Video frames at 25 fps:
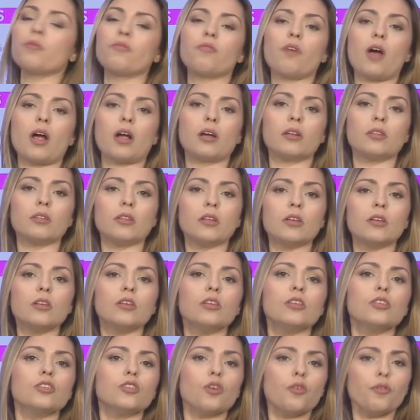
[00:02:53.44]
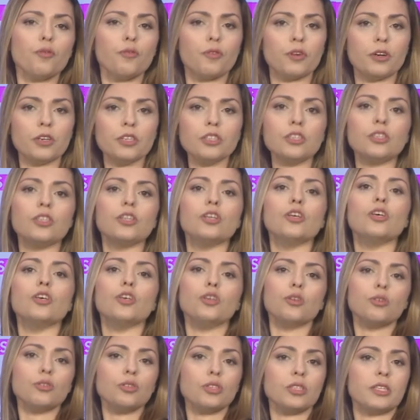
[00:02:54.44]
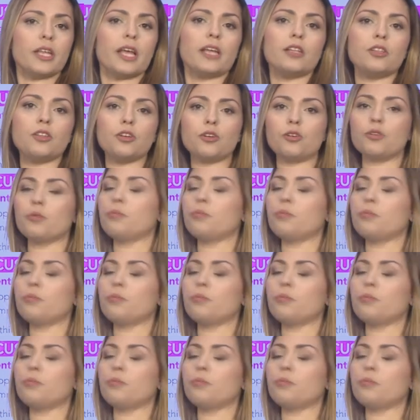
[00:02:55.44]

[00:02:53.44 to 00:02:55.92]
of art. So first, you state your